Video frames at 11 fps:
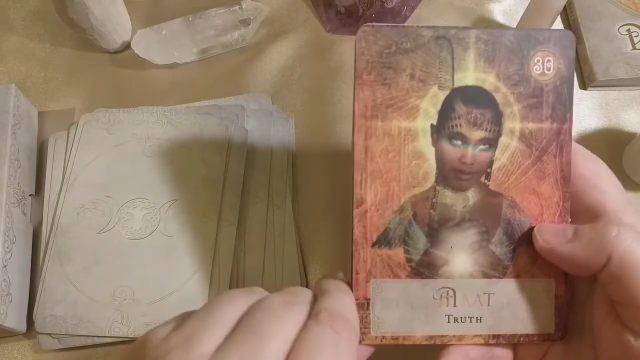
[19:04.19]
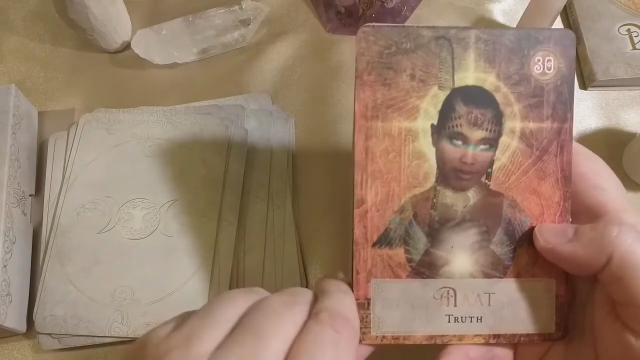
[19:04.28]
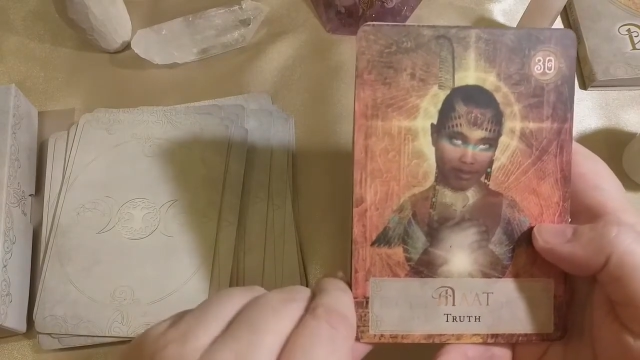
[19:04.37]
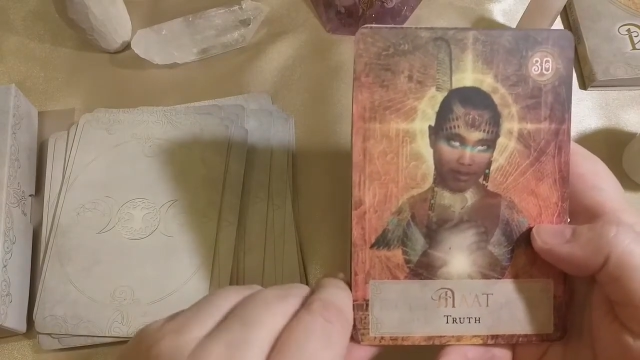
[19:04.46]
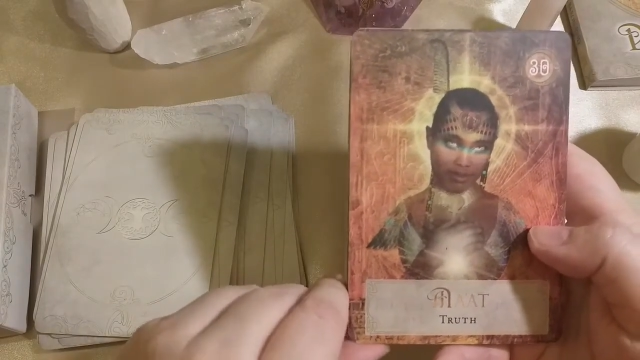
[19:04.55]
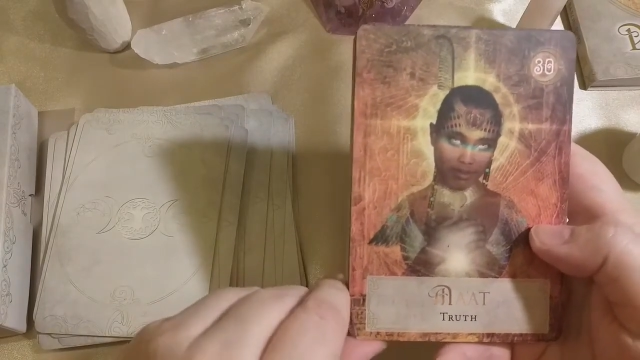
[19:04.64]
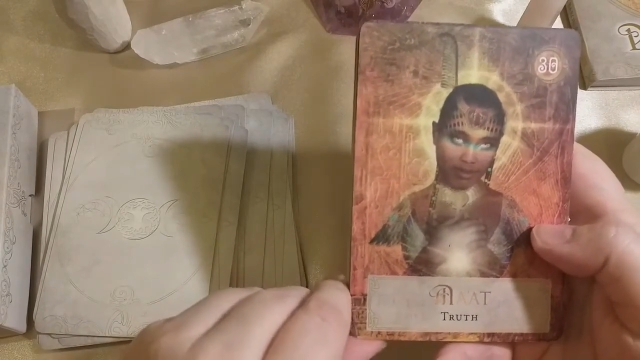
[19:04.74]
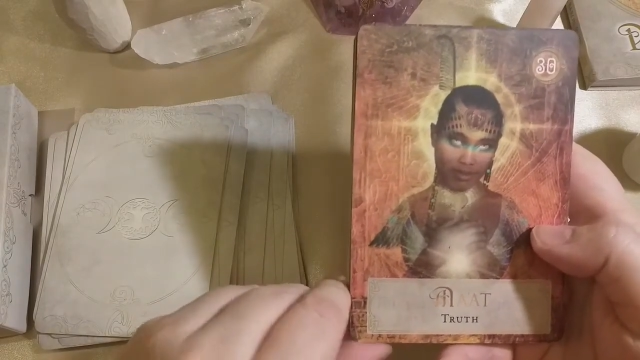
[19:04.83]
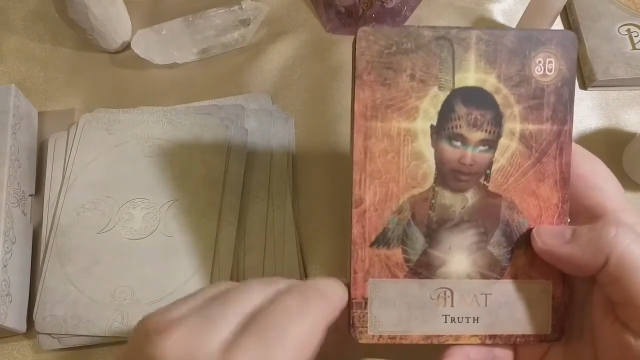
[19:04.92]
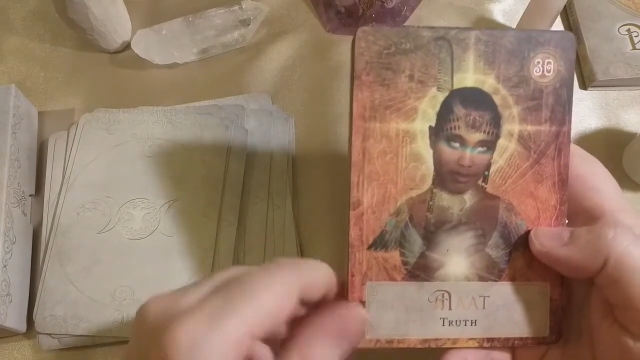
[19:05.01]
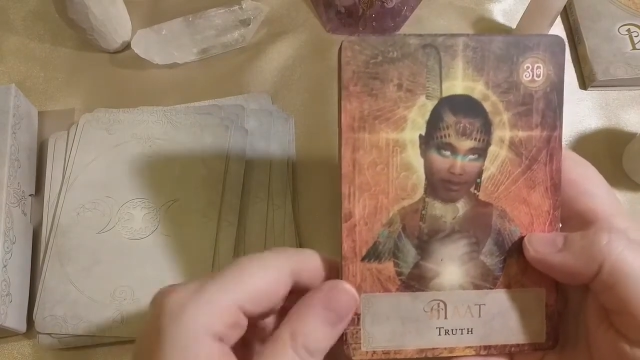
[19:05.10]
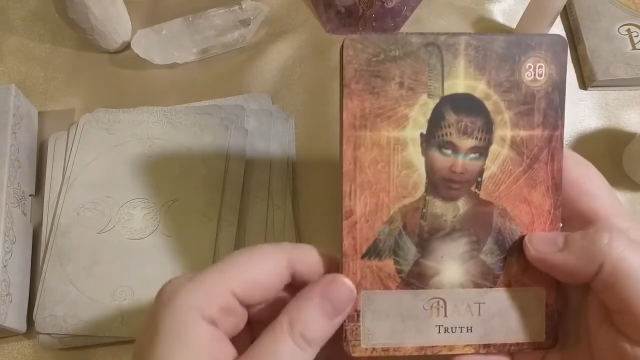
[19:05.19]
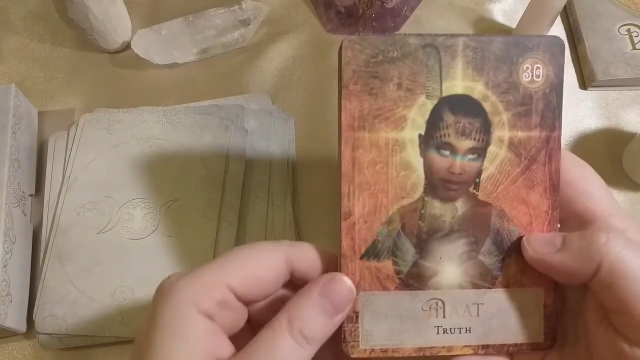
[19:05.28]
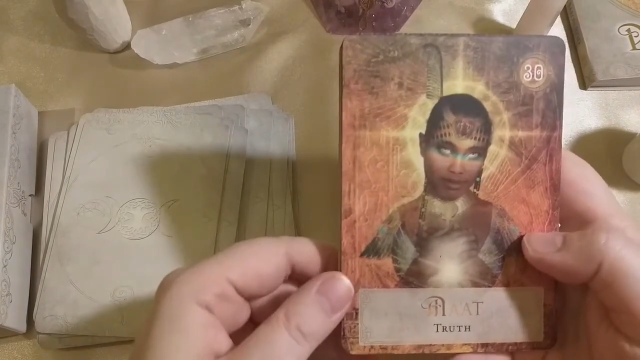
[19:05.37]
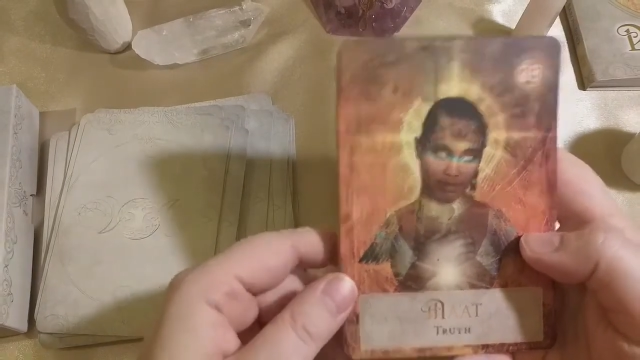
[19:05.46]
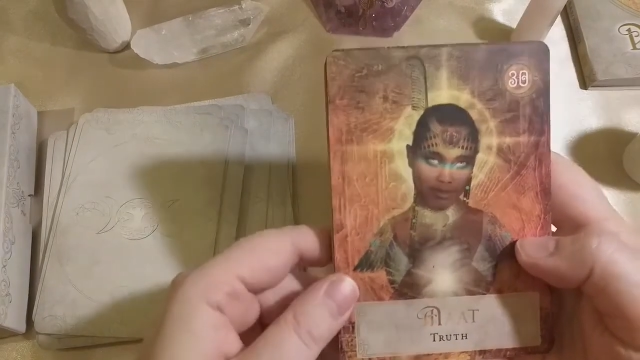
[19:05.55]
cosmic order,
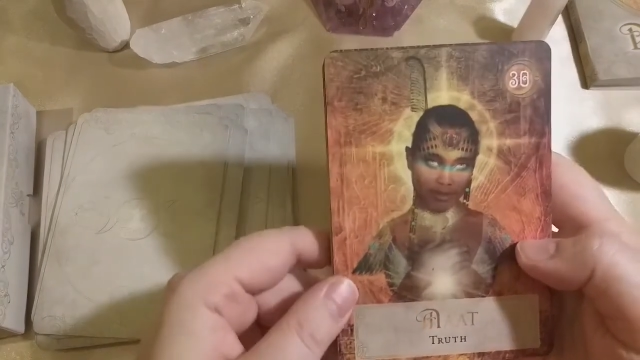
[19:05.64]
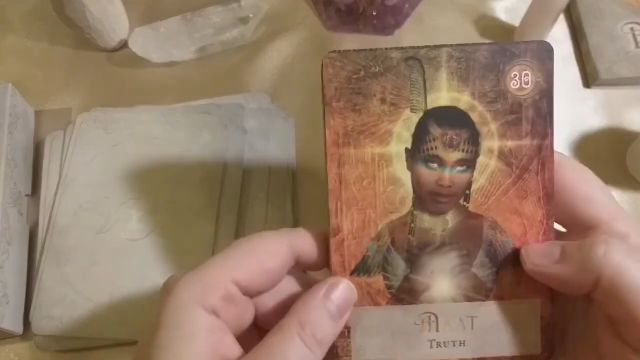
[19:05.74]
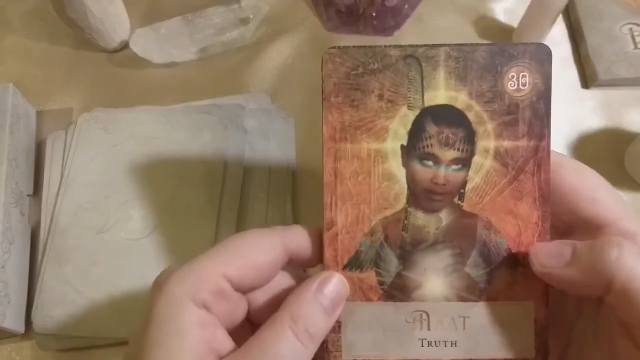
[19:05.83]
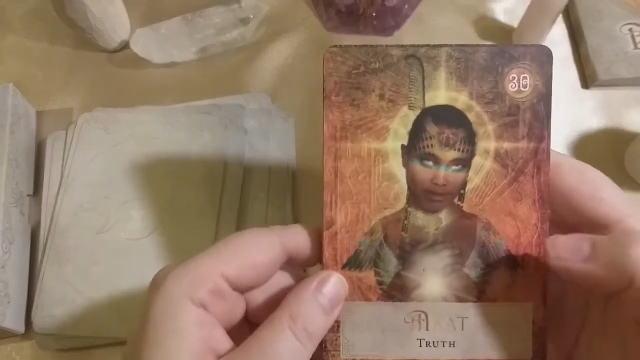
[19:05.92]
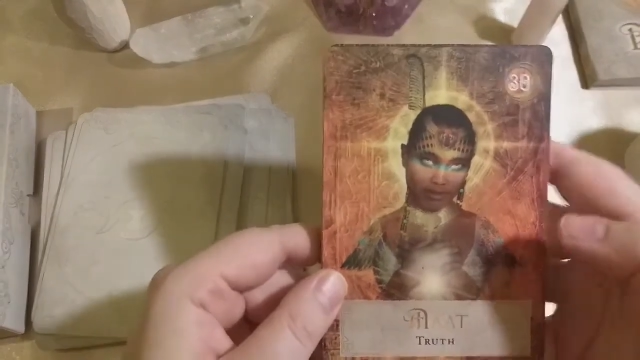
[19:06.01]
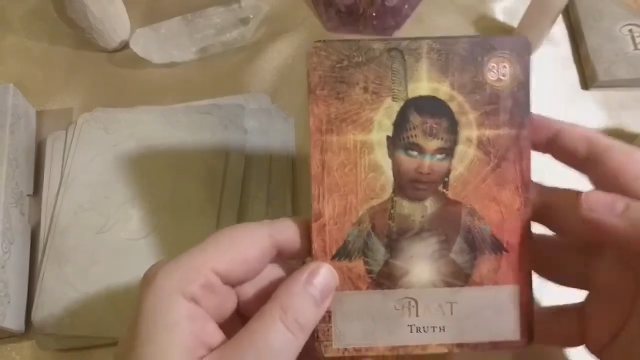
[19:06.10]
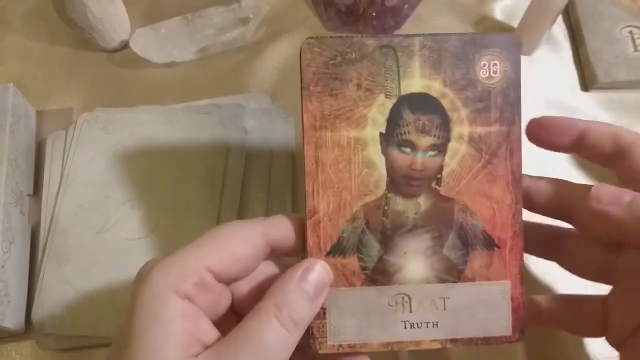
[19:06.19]
harmony.